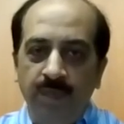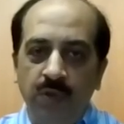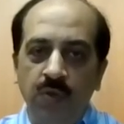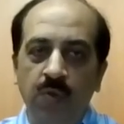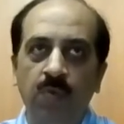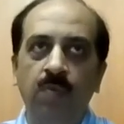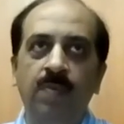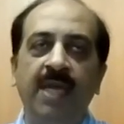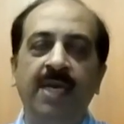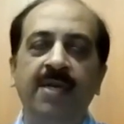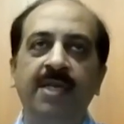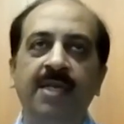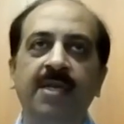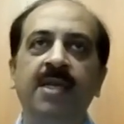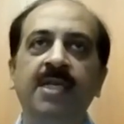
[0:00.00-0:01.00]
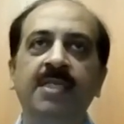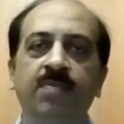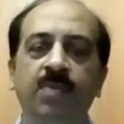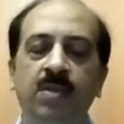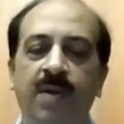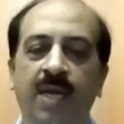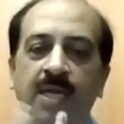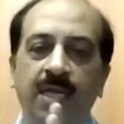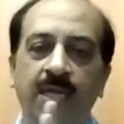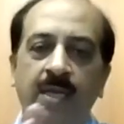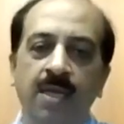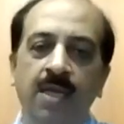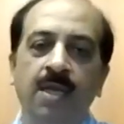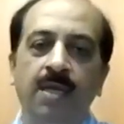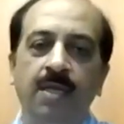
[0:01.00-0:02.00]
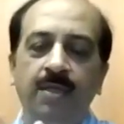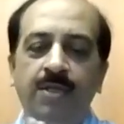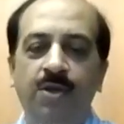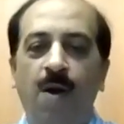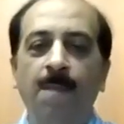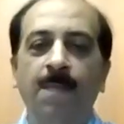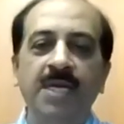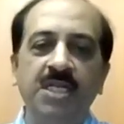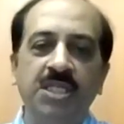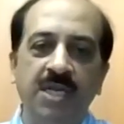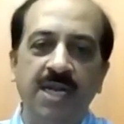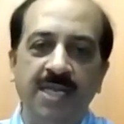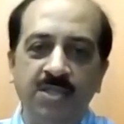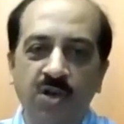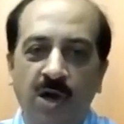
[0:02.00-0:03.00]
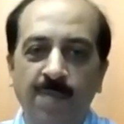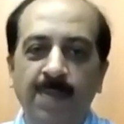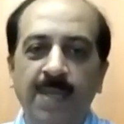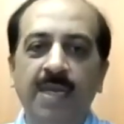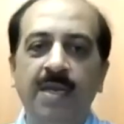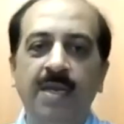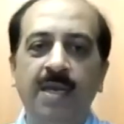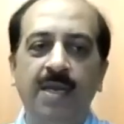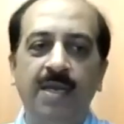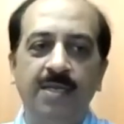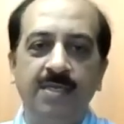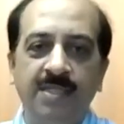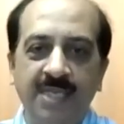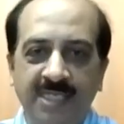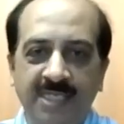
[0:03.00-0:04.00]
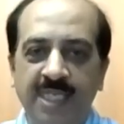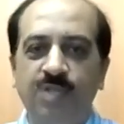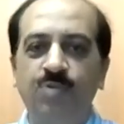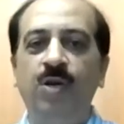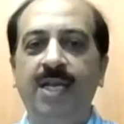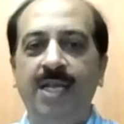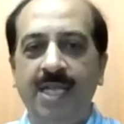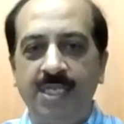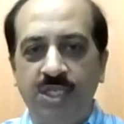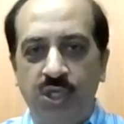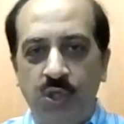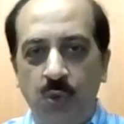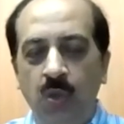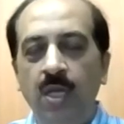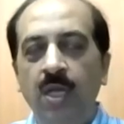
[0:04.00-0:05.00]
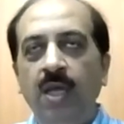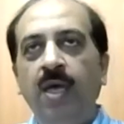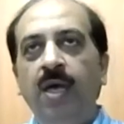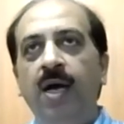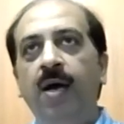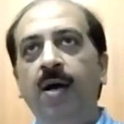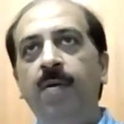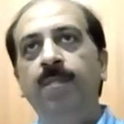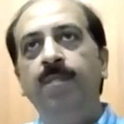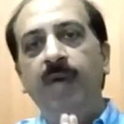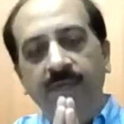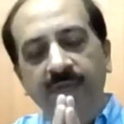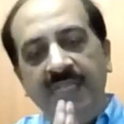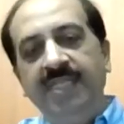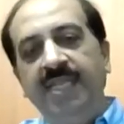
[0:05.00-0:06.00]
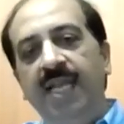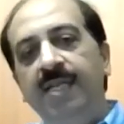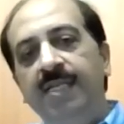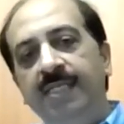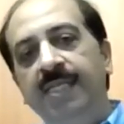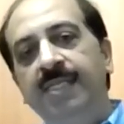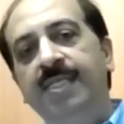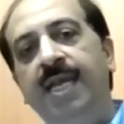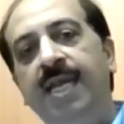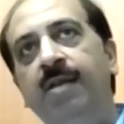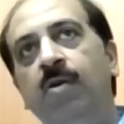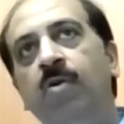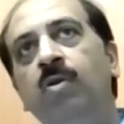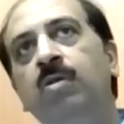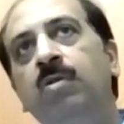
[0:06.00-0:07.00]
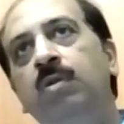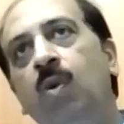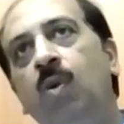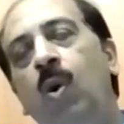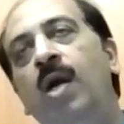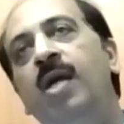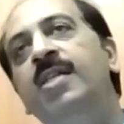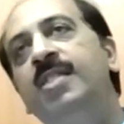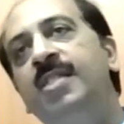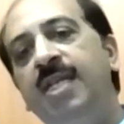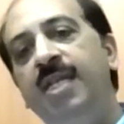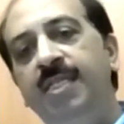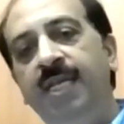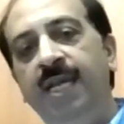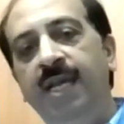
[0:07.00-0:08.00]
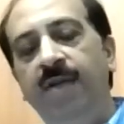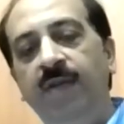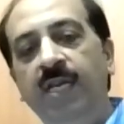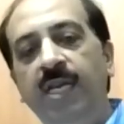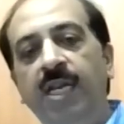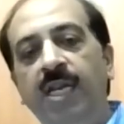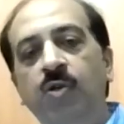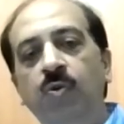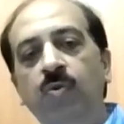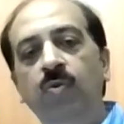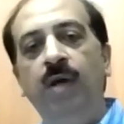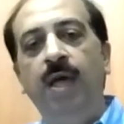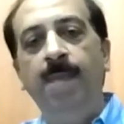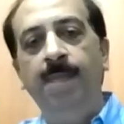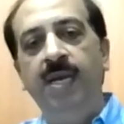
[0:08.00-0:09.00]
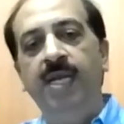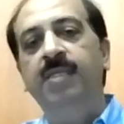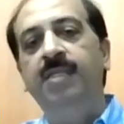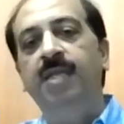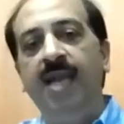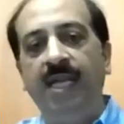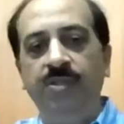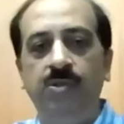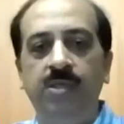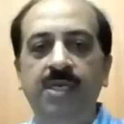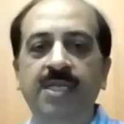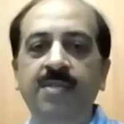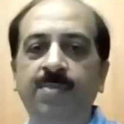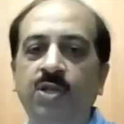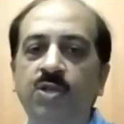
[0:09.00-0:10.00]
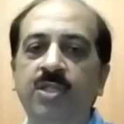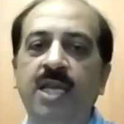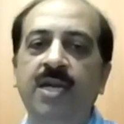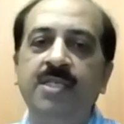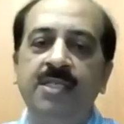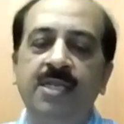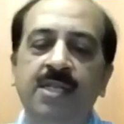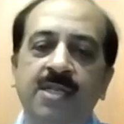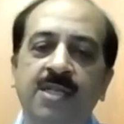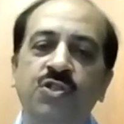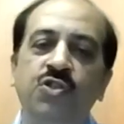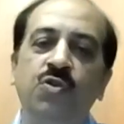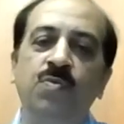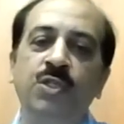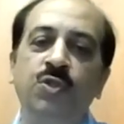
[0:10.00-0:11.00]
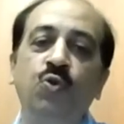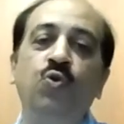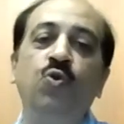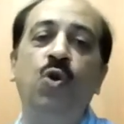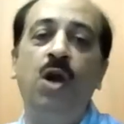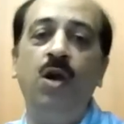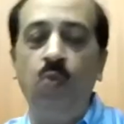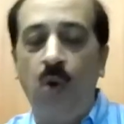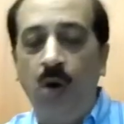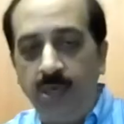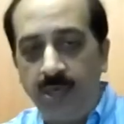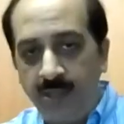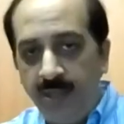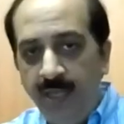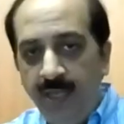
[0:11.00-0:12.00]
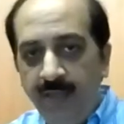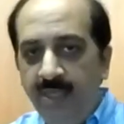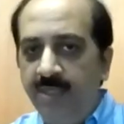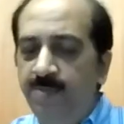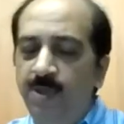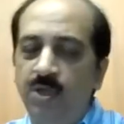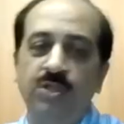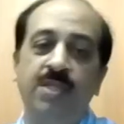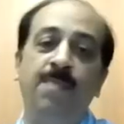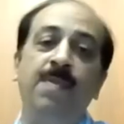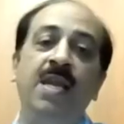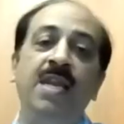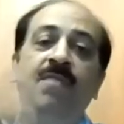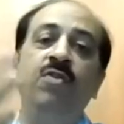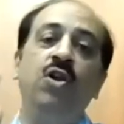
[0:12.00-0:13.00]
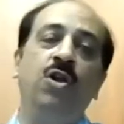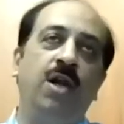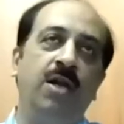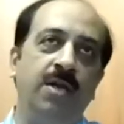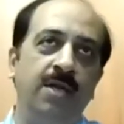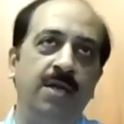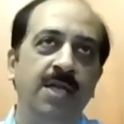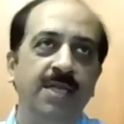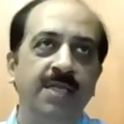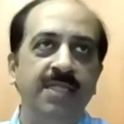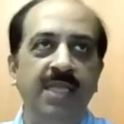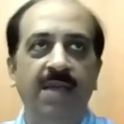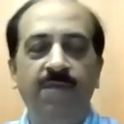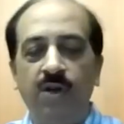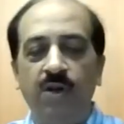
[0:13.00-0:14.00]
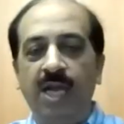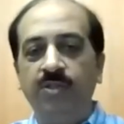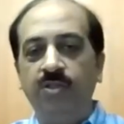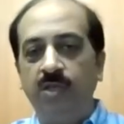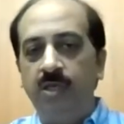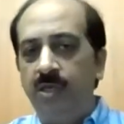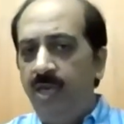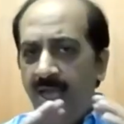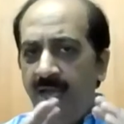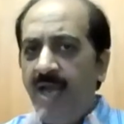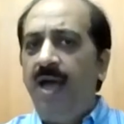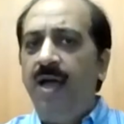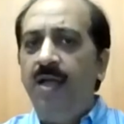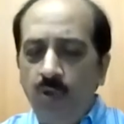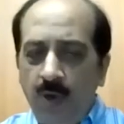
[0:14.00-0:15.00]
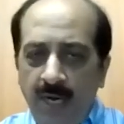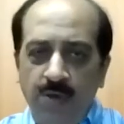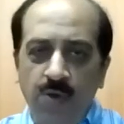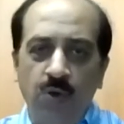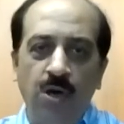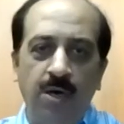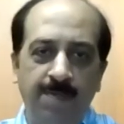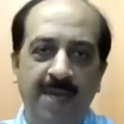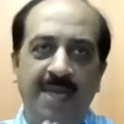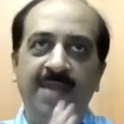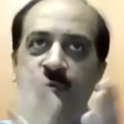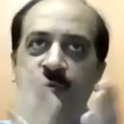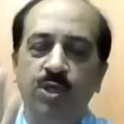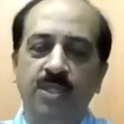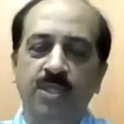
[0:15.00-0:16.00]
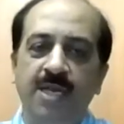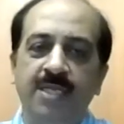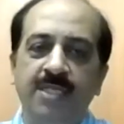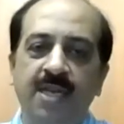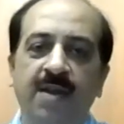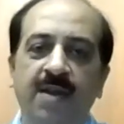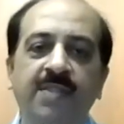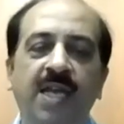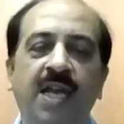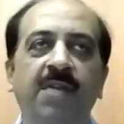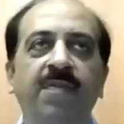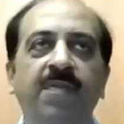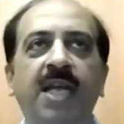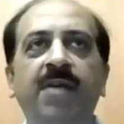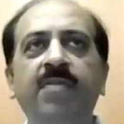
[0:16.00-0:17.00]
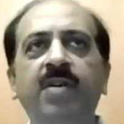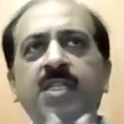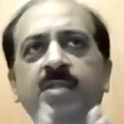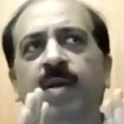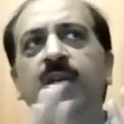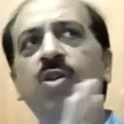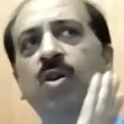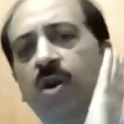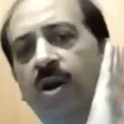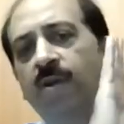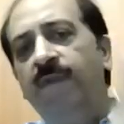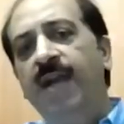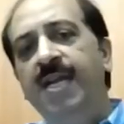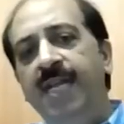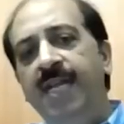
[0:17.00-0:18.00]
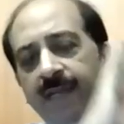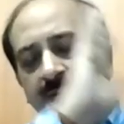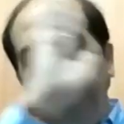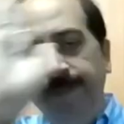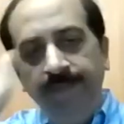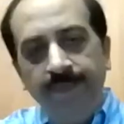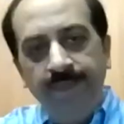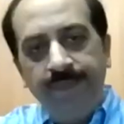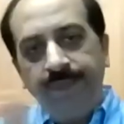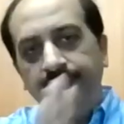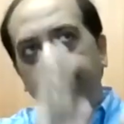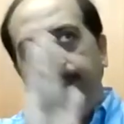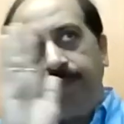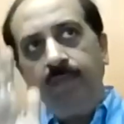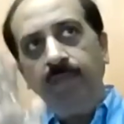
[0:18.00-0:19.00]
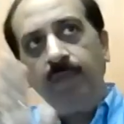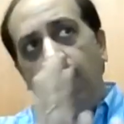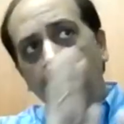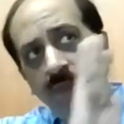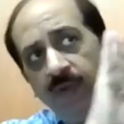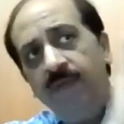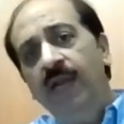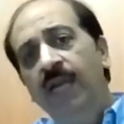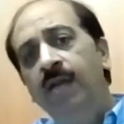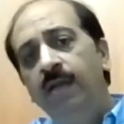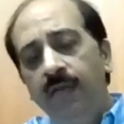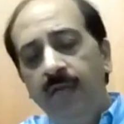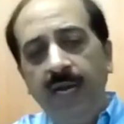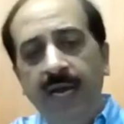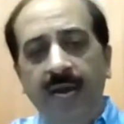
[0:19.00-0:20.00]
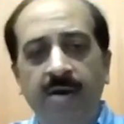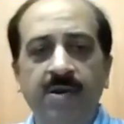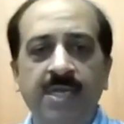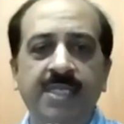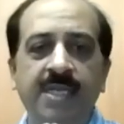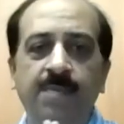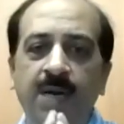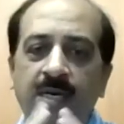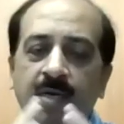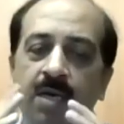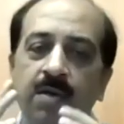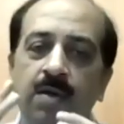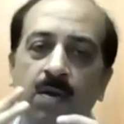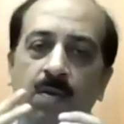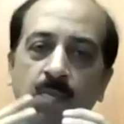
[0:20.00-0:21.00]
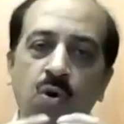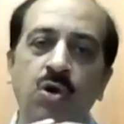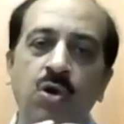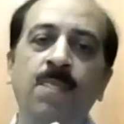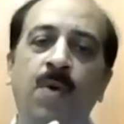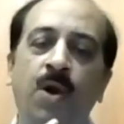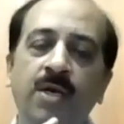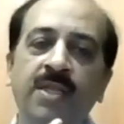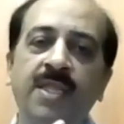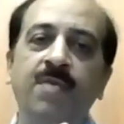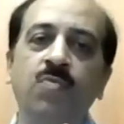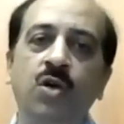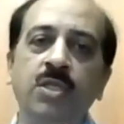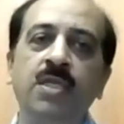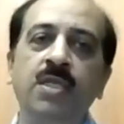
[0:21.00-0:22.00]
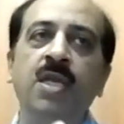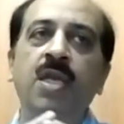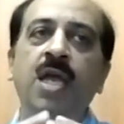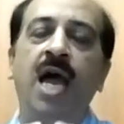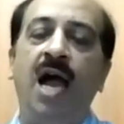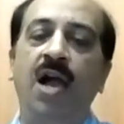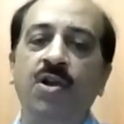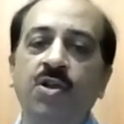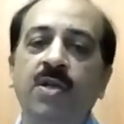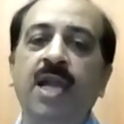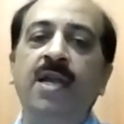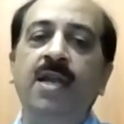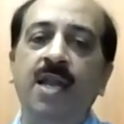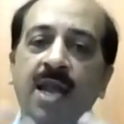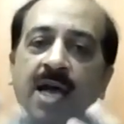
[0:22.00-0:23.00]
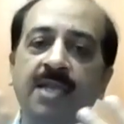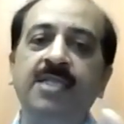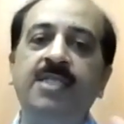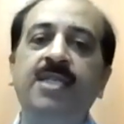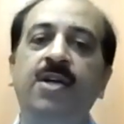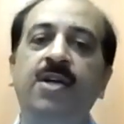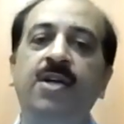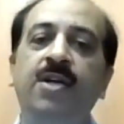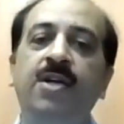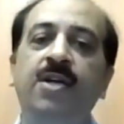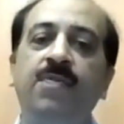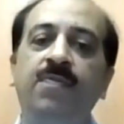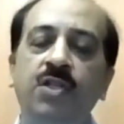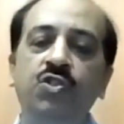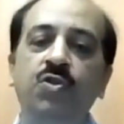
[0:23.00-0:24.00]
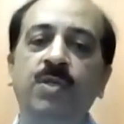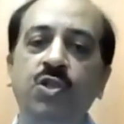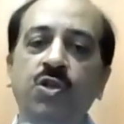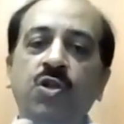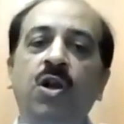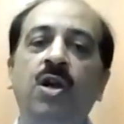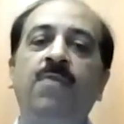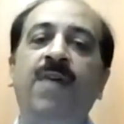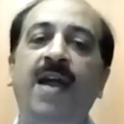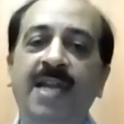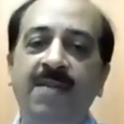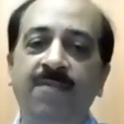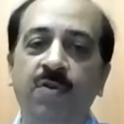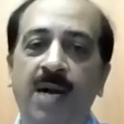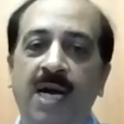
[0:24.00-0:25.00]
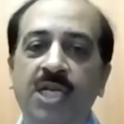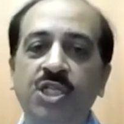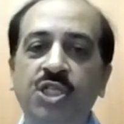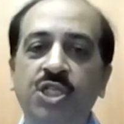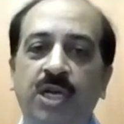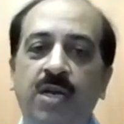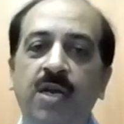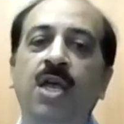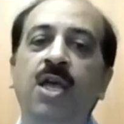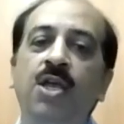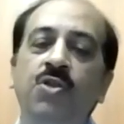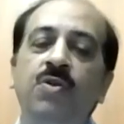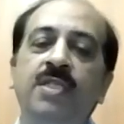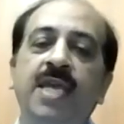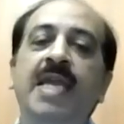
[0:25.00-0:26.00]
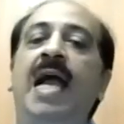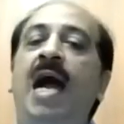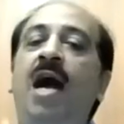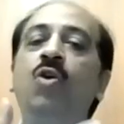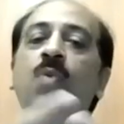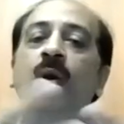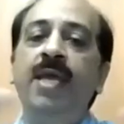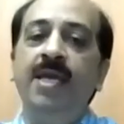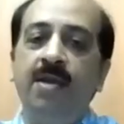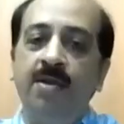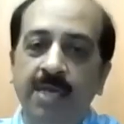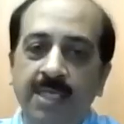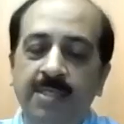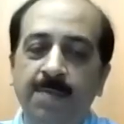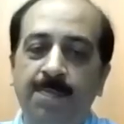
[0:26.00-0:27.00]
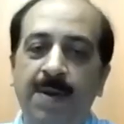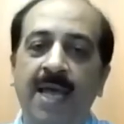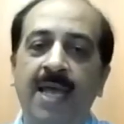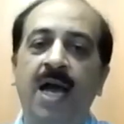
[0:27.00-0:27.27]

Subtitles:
You make reasonable money. The competition has not been successful against you. But we still said, look, the world is changing and we need to embrace the naturalness, because there are still consumers who do not want this because they believe you're not safe or natural. Though I do not believe, because there is enough scientific evidence, but you're not fighting. We will address it. But more important thing was, how do you get a larger set of consumers? So you're not fighting for market share. You're saying, how do I increase the pie?